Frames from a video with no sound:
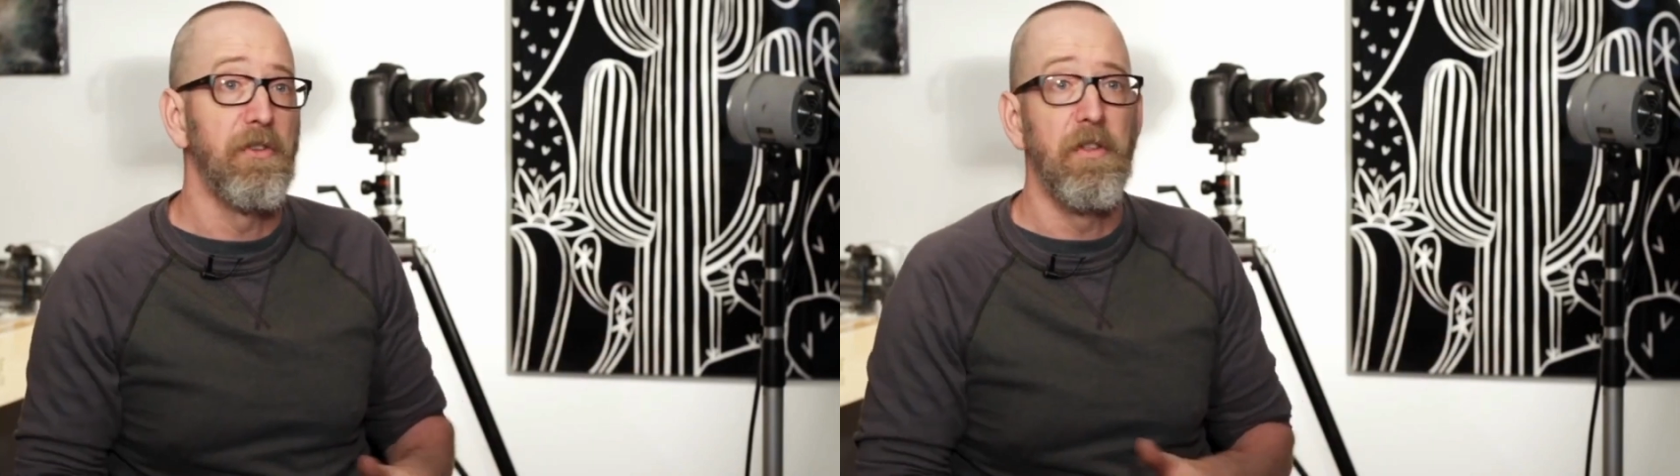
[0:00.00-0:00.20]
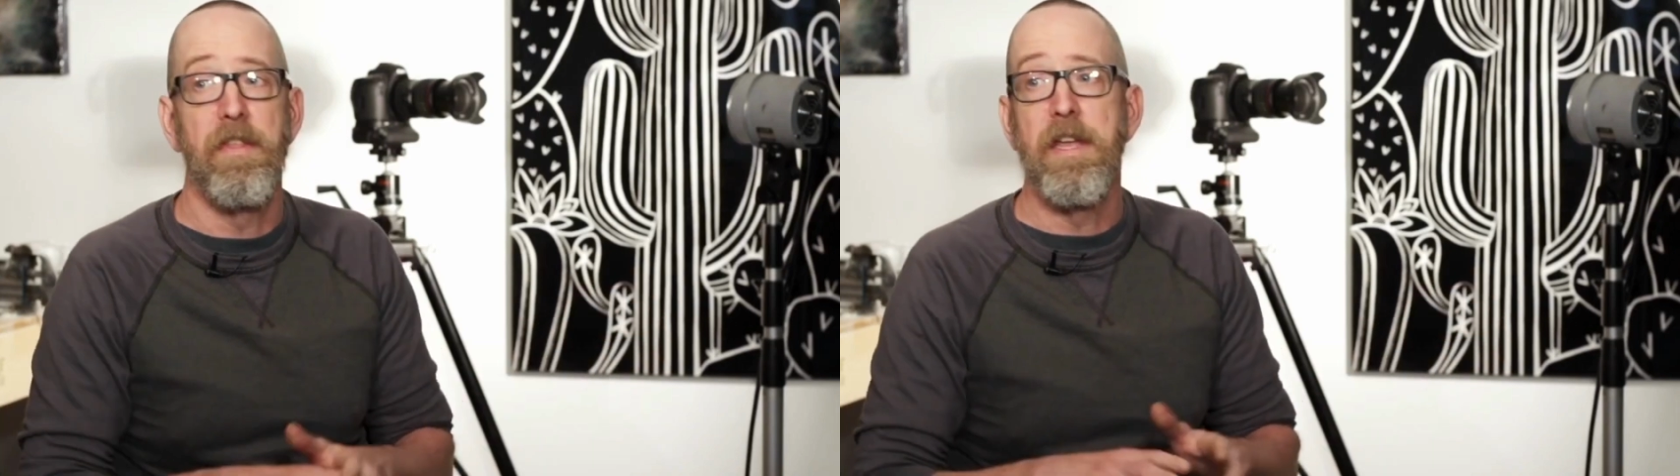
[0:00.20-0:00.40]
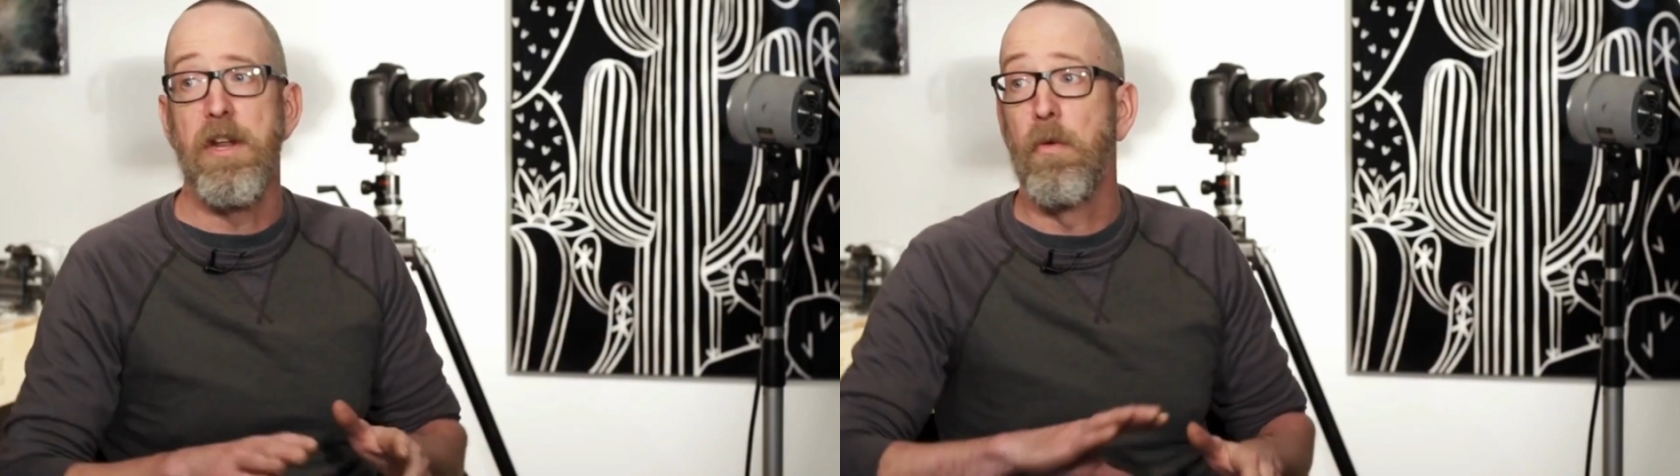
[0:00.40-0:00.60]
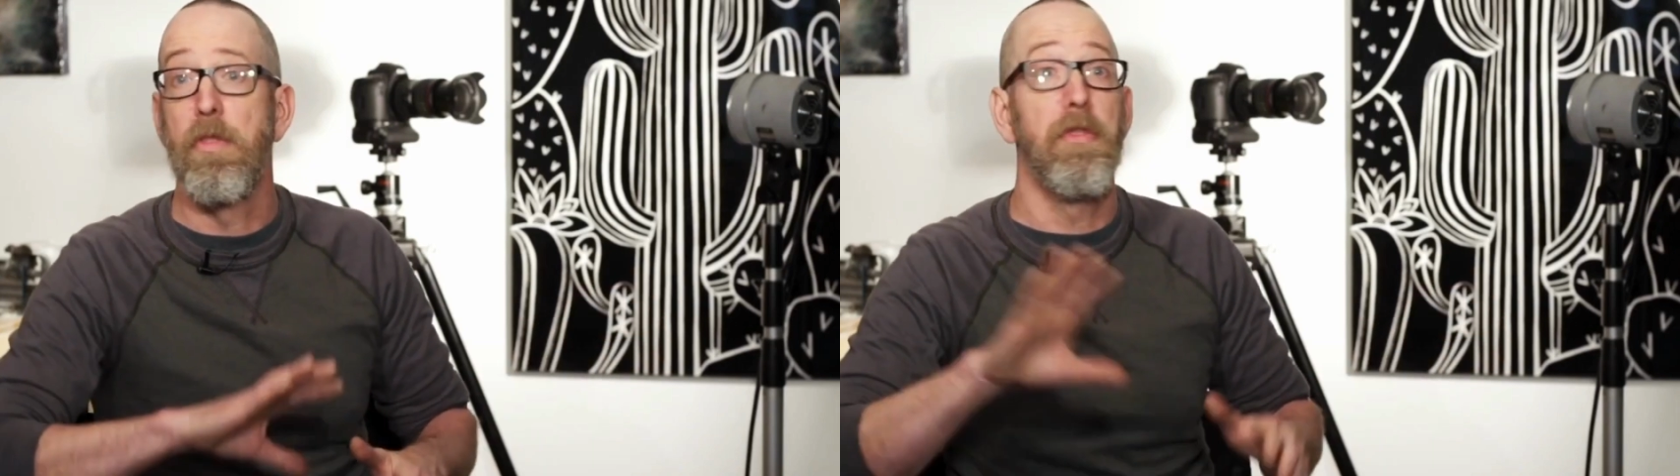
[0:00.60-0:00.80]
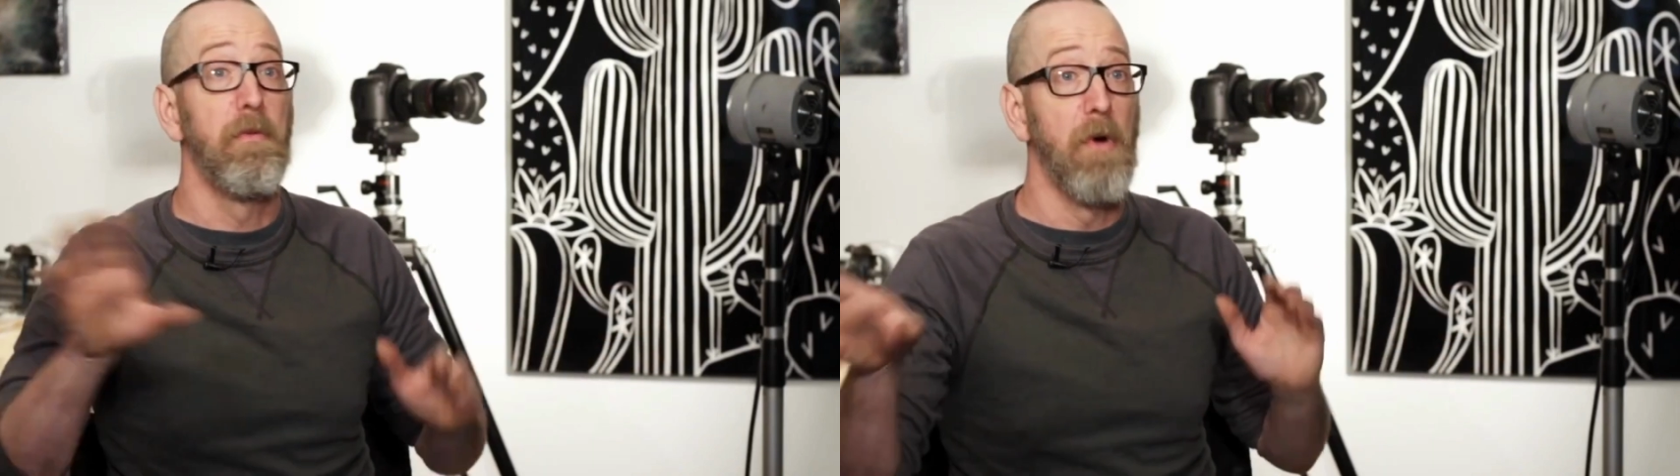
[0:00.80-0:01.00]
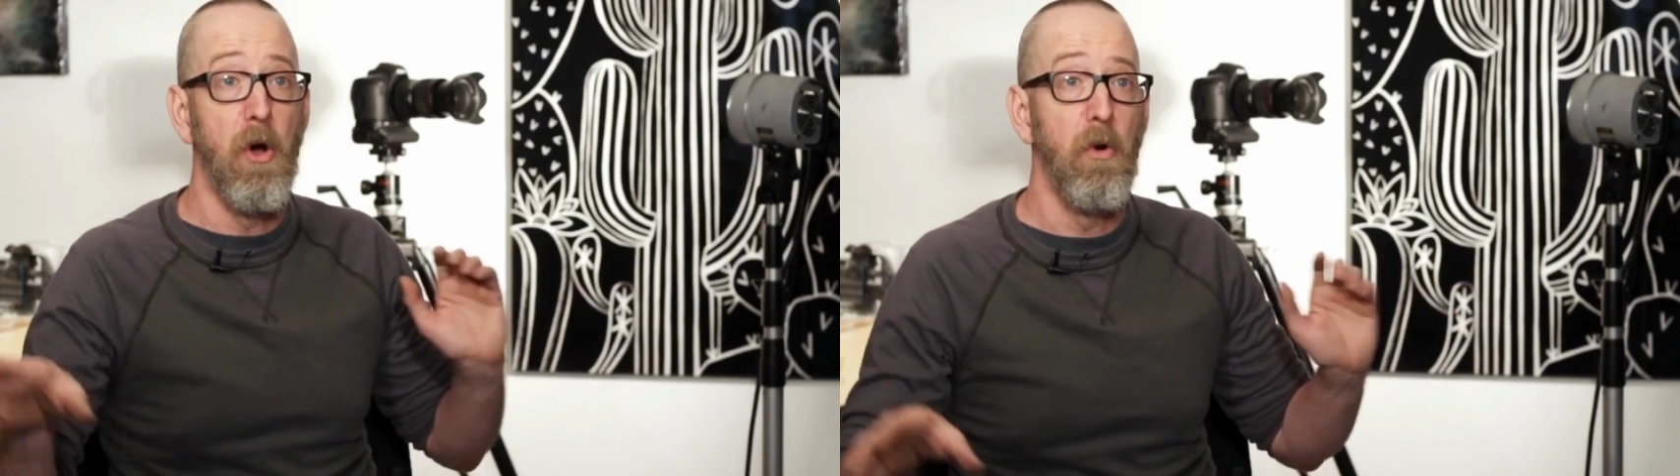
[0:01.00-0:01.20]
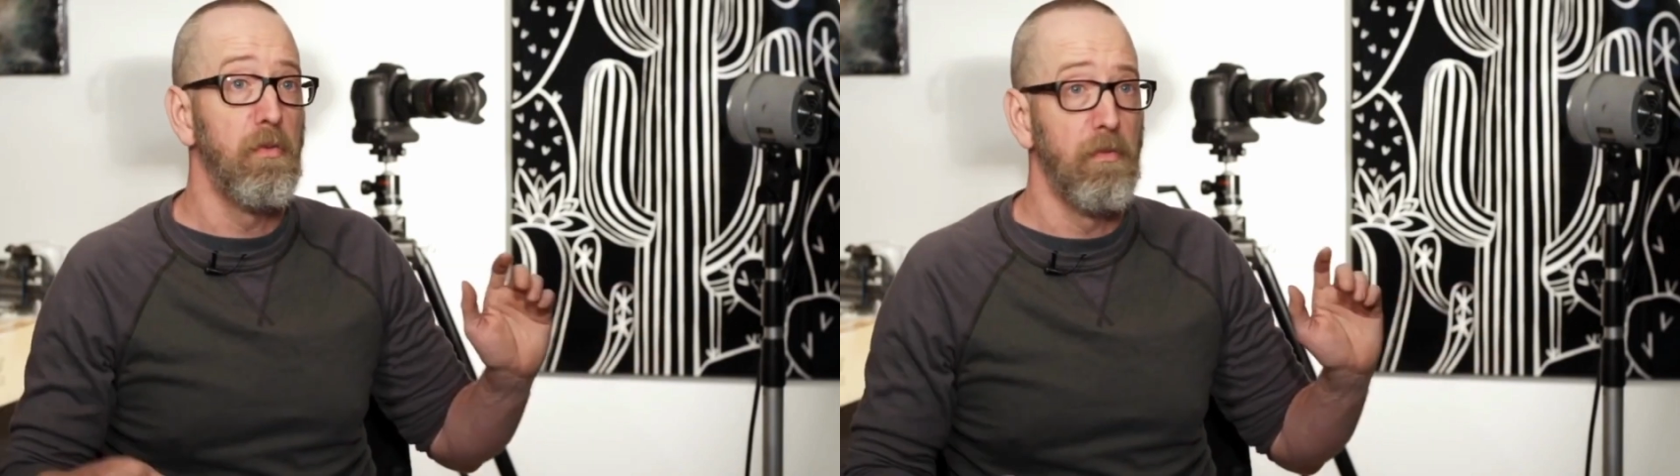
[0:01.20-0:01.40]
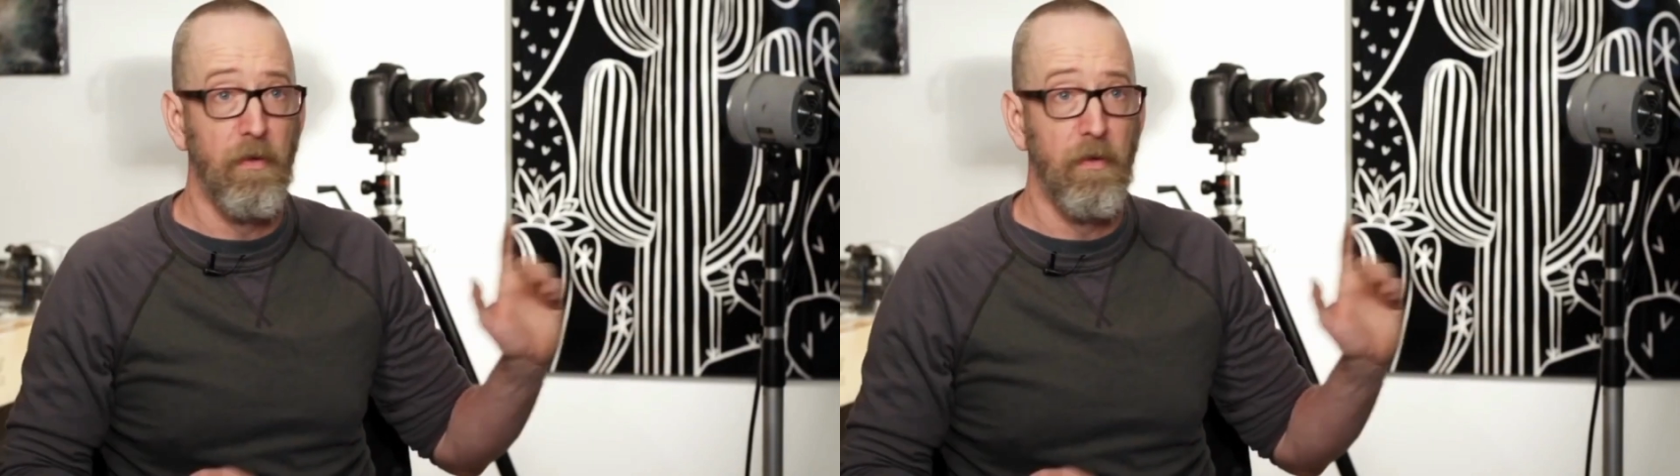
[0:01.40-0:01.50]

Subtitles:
so that they don't throw